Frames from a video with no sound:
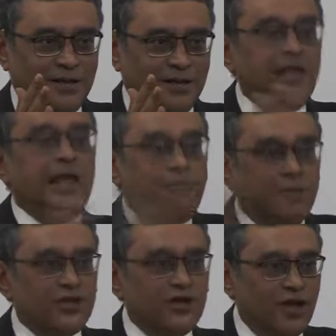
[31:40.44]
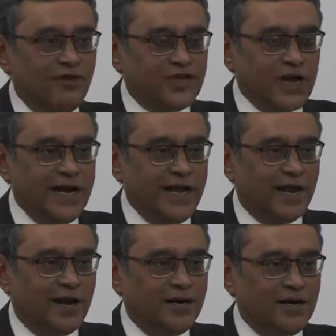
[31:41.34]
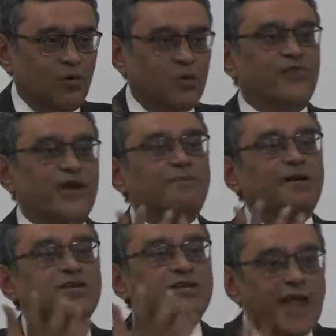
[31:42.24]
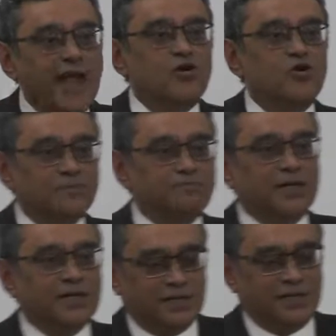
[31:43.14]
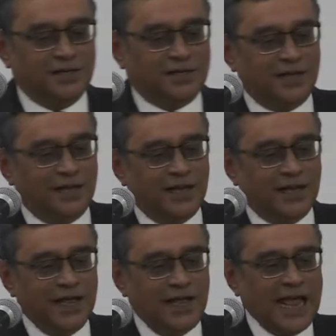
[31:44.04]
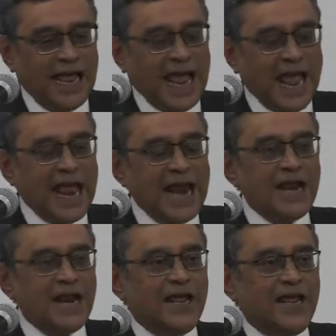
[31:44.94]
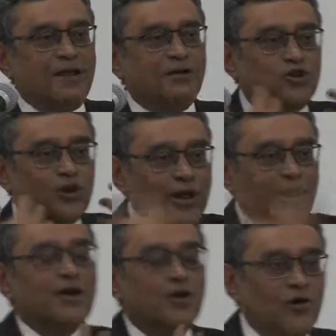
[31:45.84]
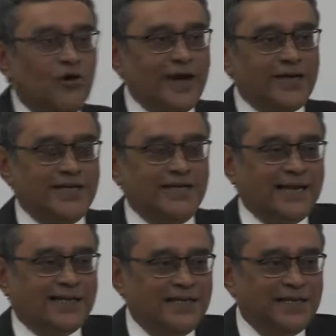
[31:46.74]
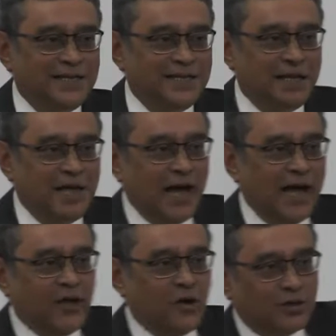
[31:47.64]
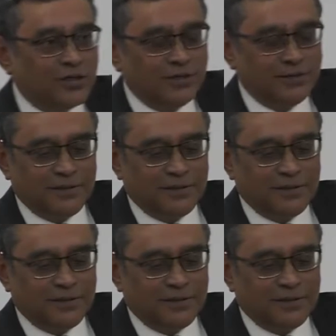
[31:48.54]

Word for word: the imagery of Chandigarh was very much Nehru's personal thing. And during inaugurating that High Court,